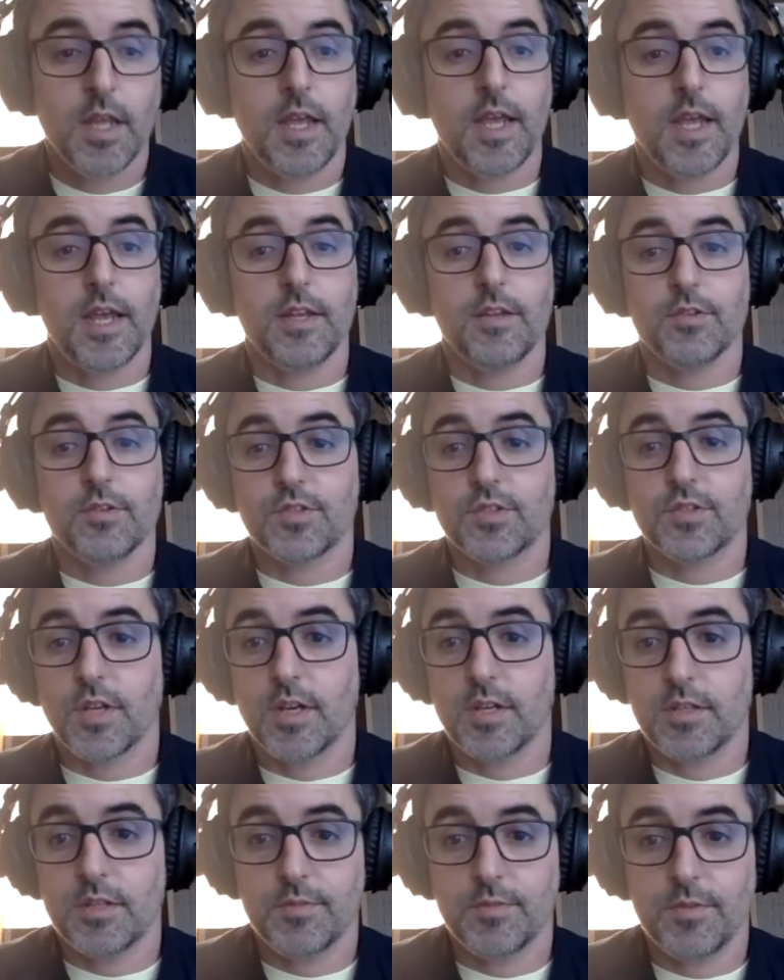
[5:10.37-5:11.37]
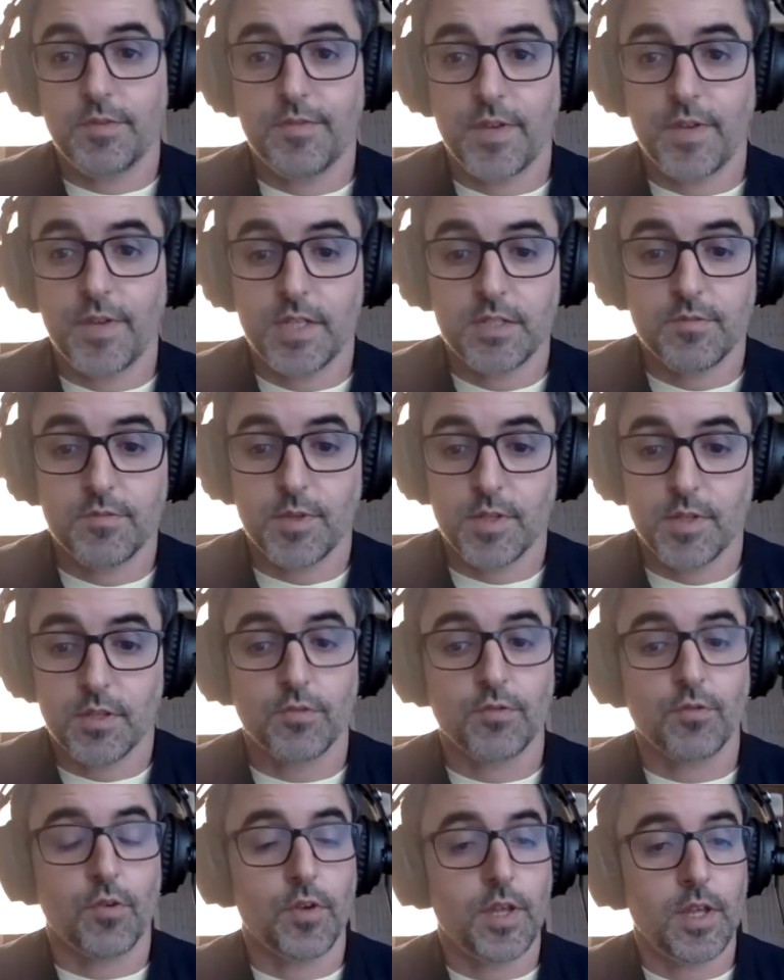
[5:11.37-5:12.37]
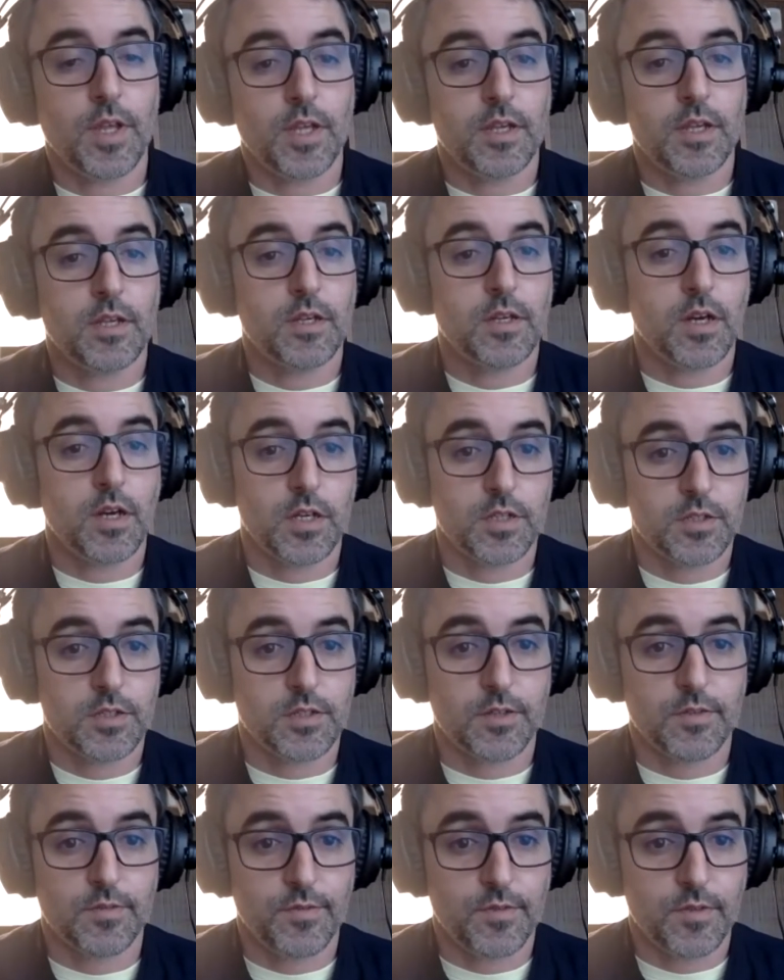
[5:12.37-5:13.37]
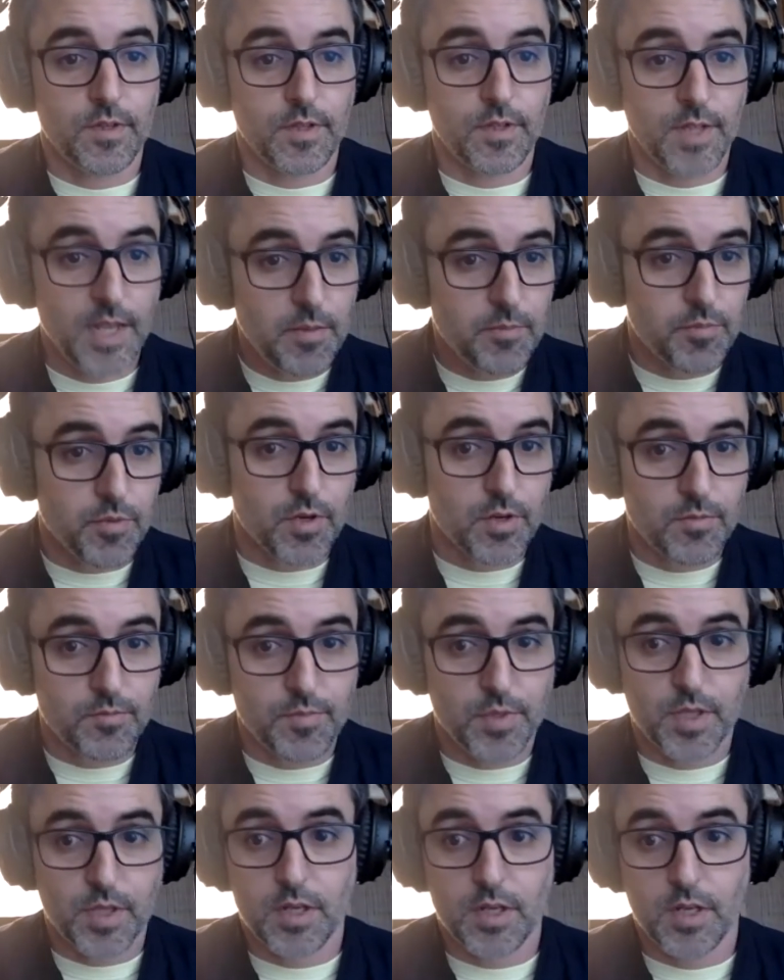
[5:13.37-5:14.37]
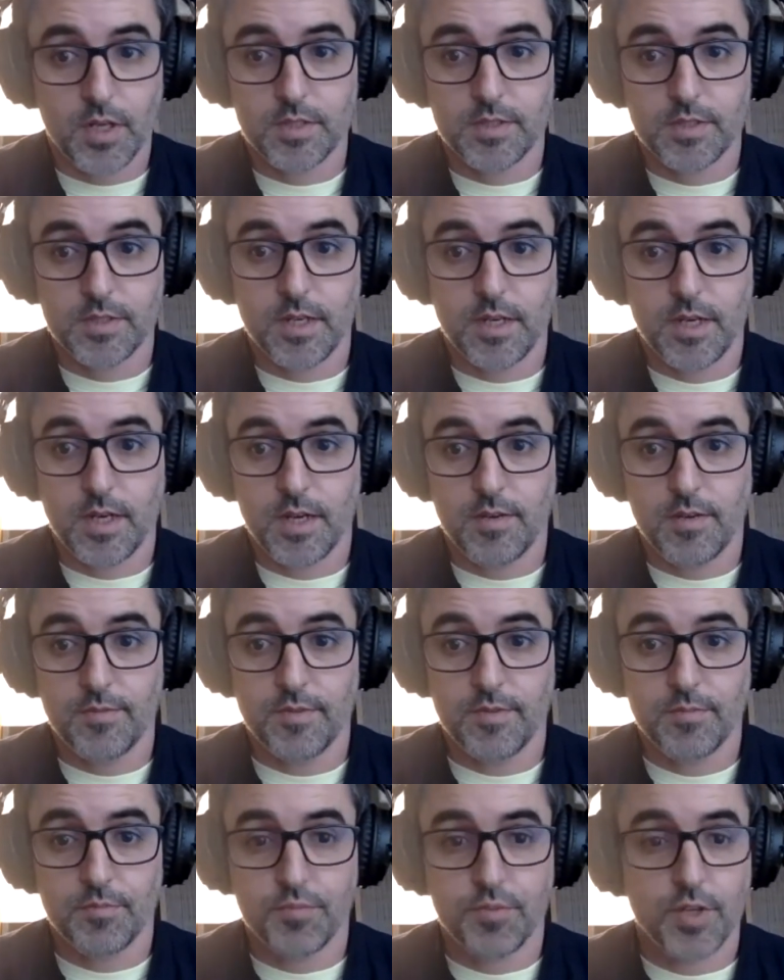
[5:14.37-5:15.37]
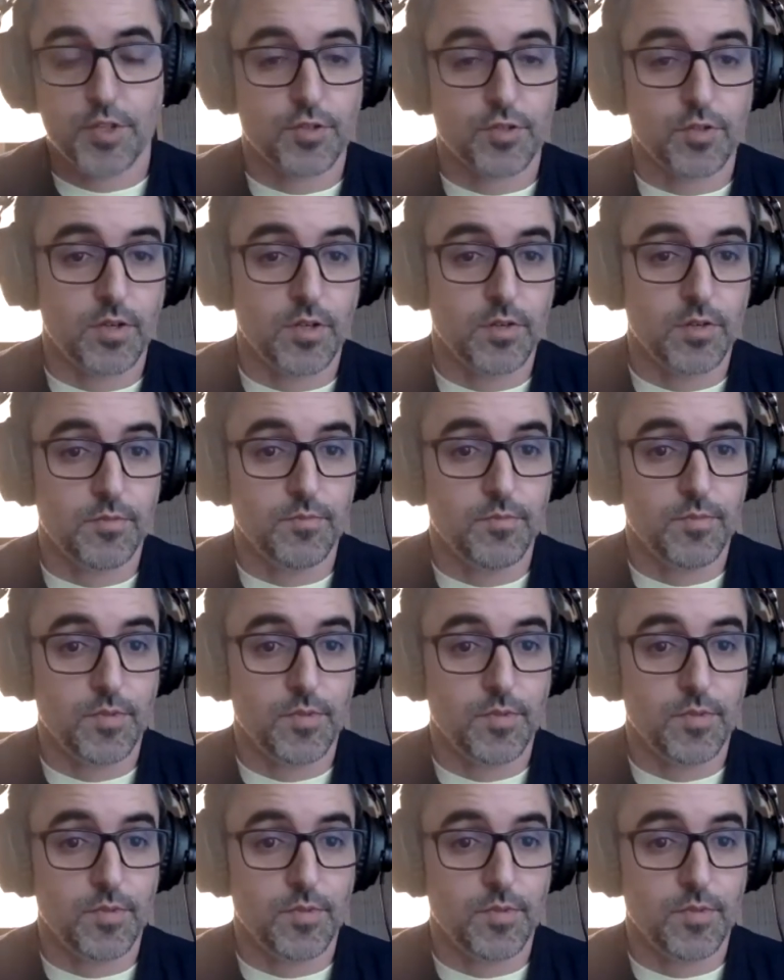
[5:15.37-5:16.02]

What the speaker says: and you're starting to be faced with growing cost of labor because of the pressure on